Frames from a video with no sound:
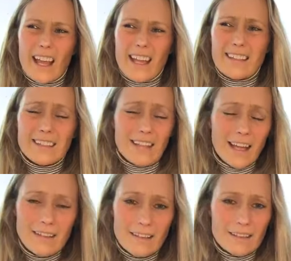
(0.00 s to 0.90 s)

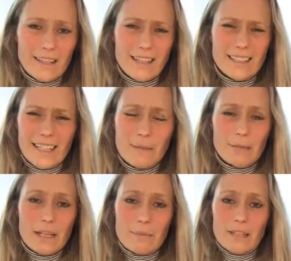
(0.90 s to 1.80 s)
sadness, like
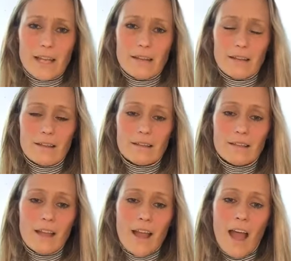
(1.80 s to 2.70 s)
deep
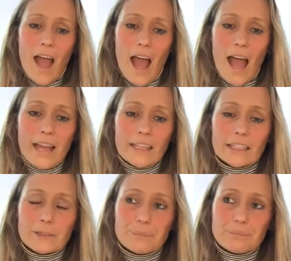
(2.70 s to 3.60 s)
sadness.
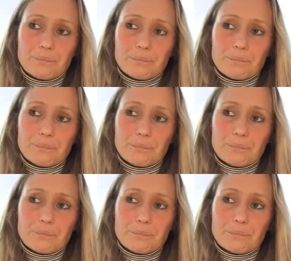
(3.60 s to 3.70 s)
And